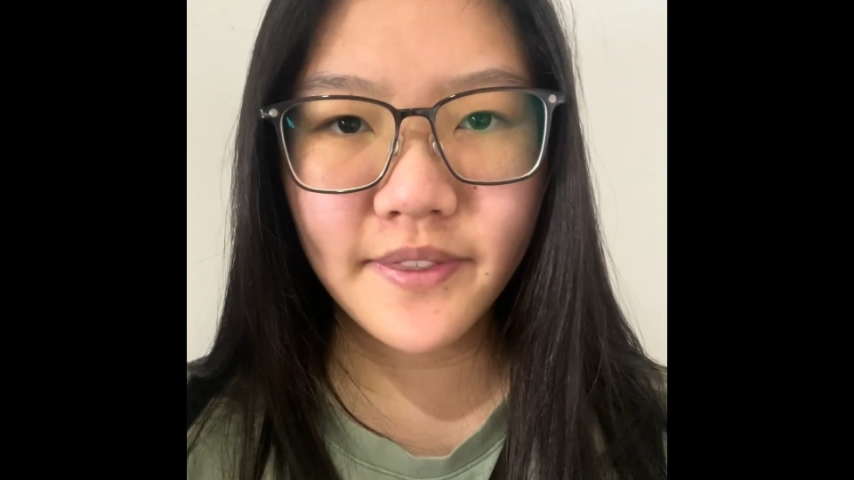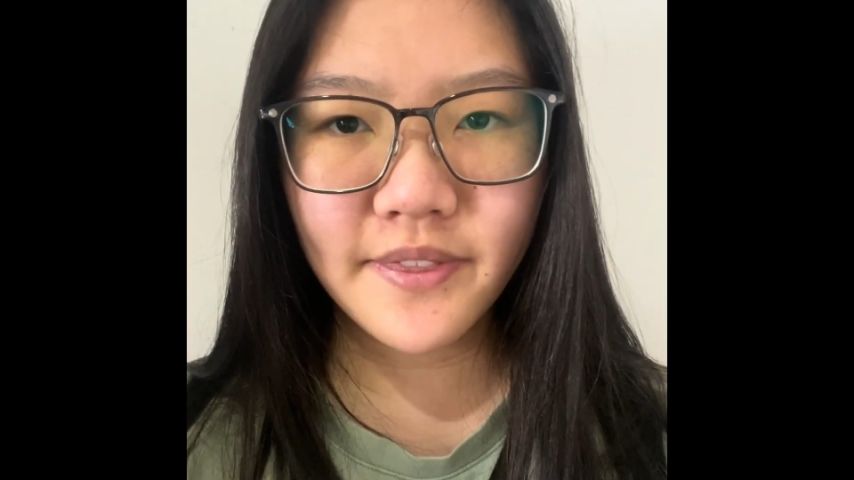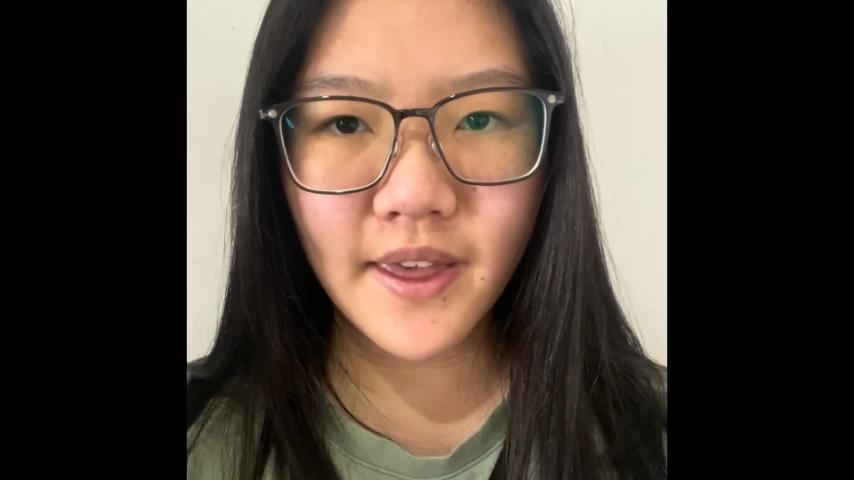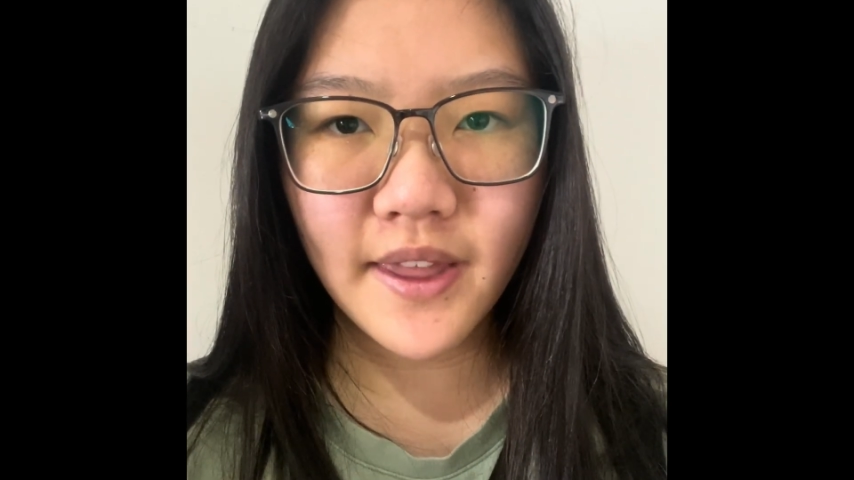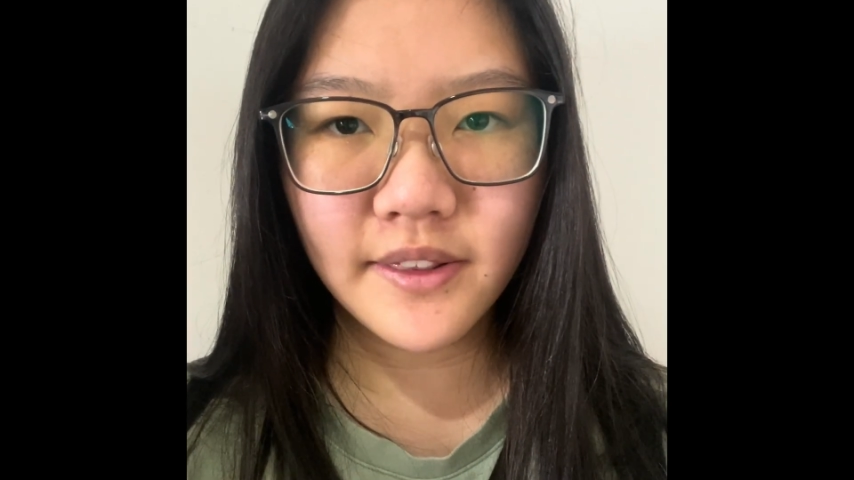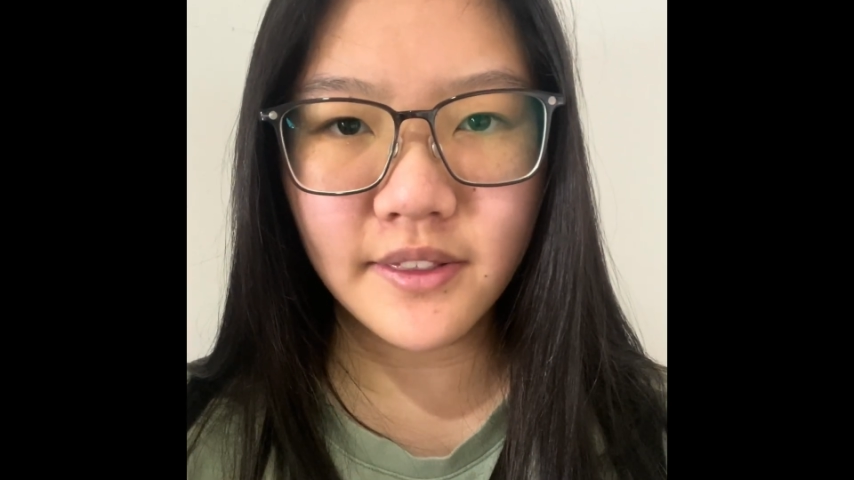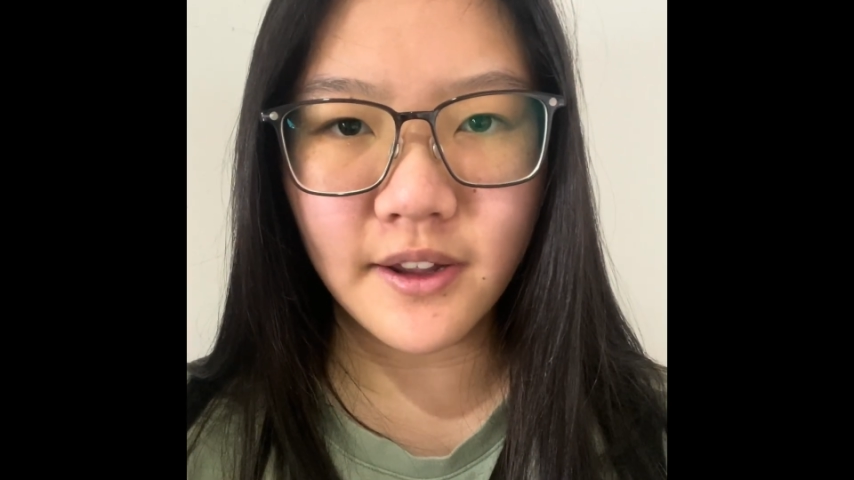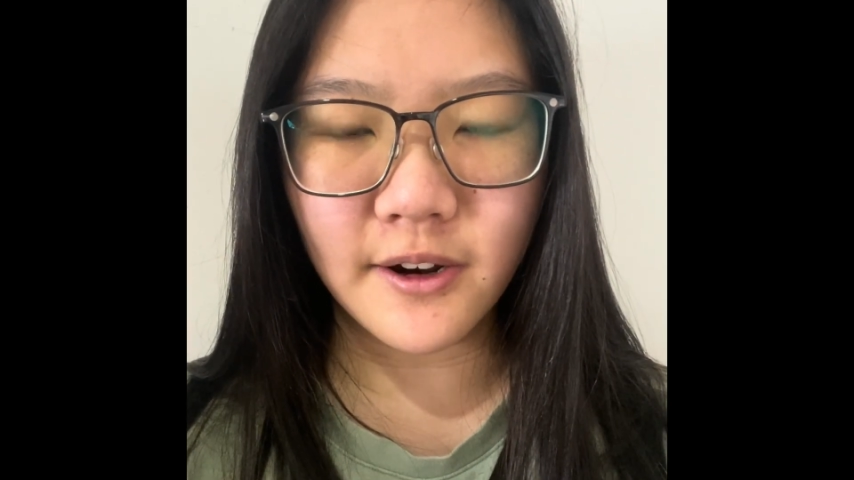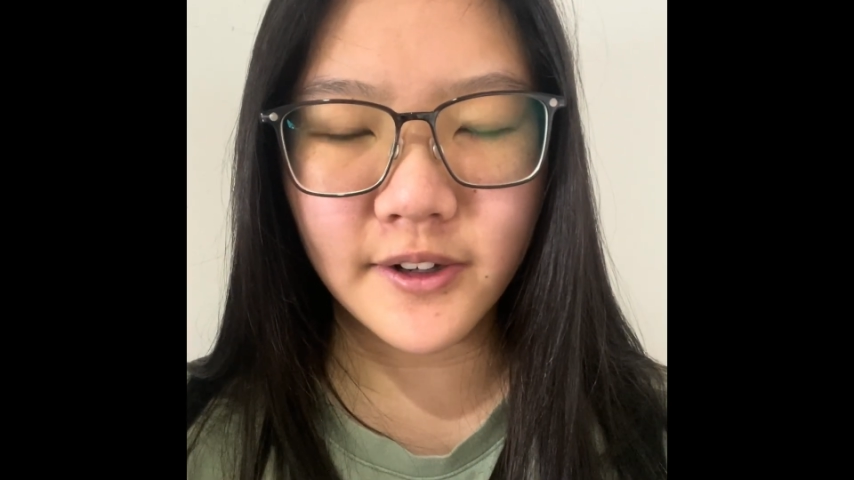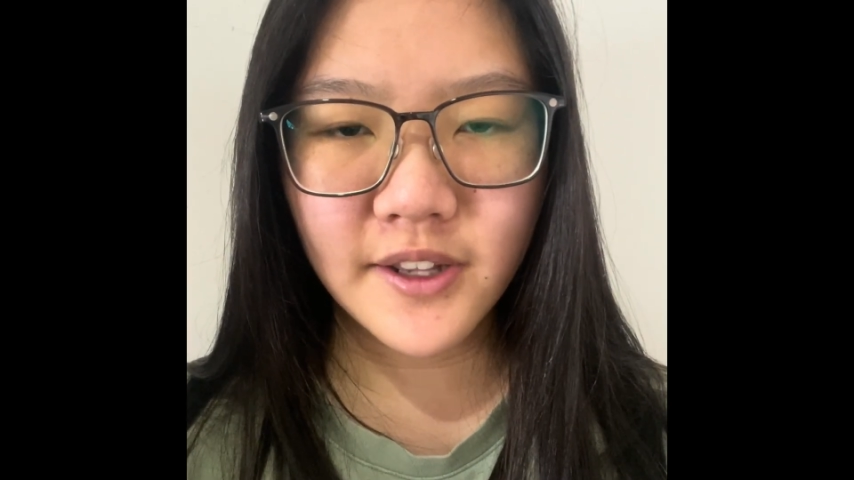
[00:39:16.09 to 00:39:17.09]
the way
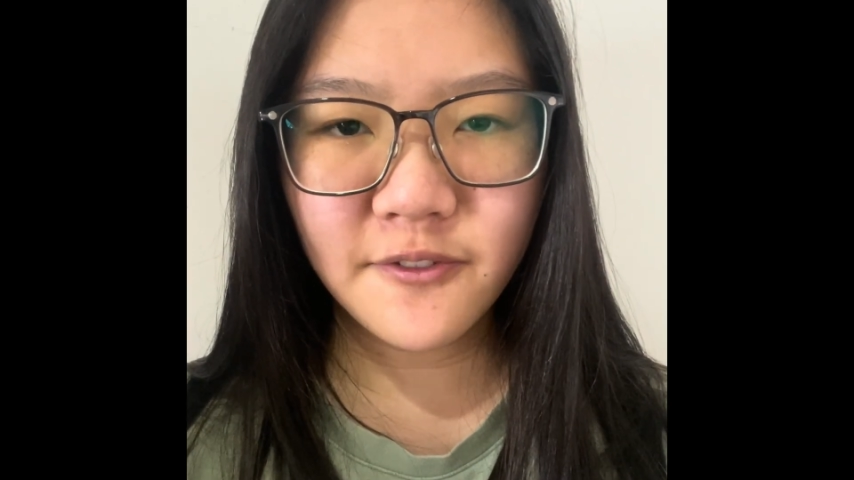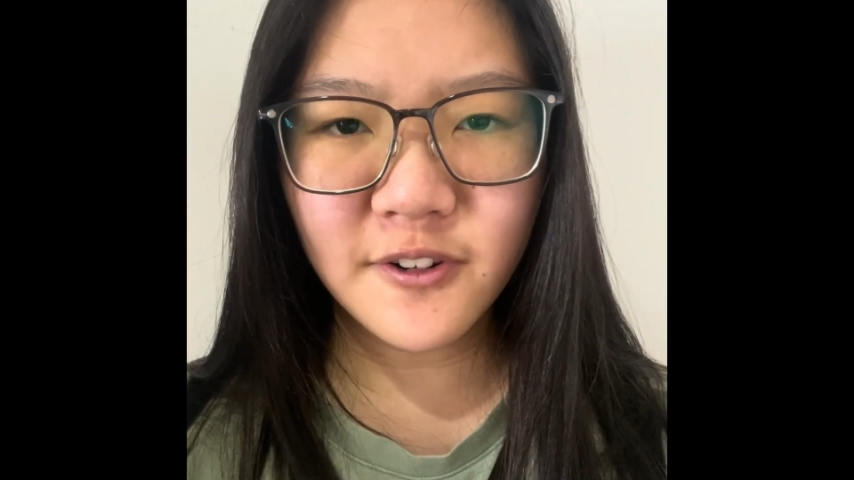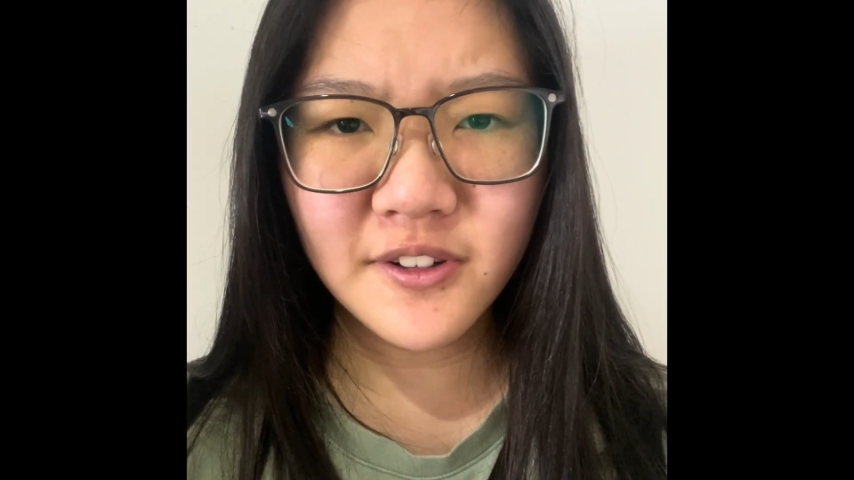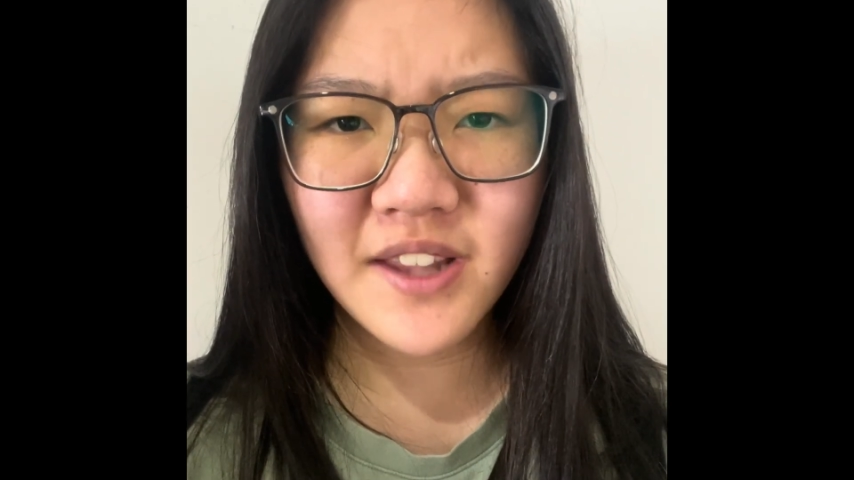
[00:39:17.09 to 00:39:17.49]
that there are